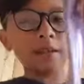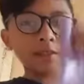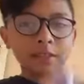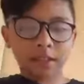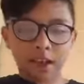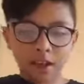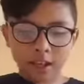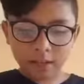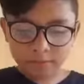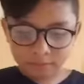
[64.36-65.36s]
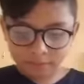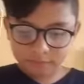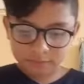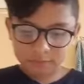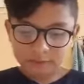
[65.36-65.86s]
some slime
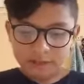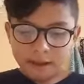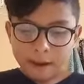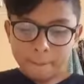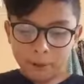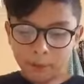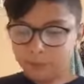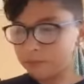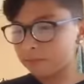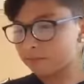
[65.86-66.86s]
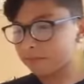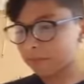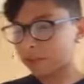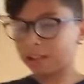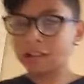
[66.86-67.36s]
purple
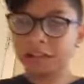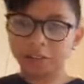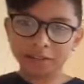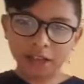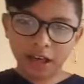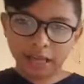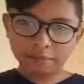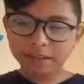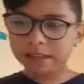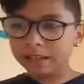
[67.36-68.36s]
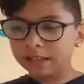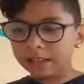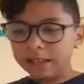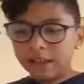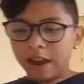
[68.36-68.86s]
glitter slime.
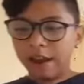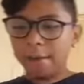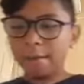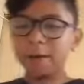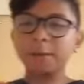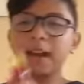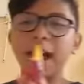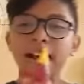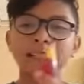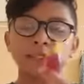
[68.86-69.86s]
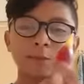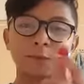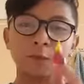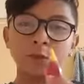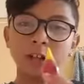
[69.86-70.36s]
And I'm going to be adding
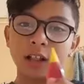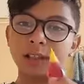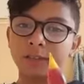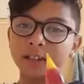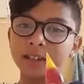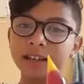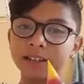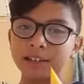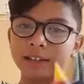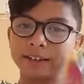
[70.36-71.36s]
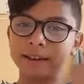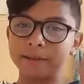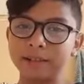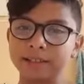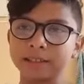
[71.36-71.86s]
some food coloring. And
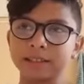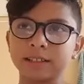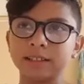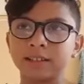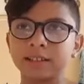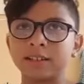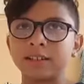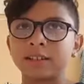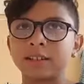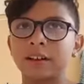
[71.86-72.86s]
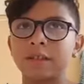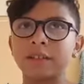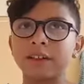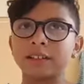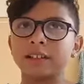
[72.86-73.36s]
I'm going to see
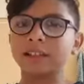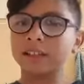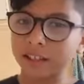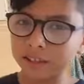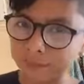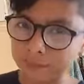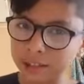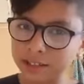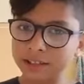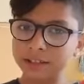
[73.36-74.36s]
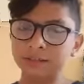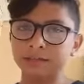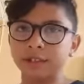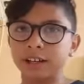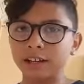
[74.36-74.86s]
if there's a difference
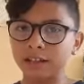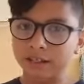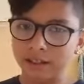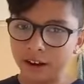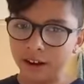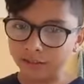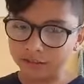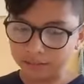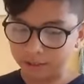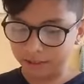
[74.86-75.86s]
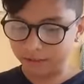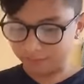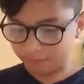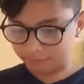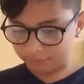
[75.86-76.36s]
or like, you know,
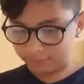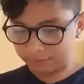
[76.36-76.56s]
something.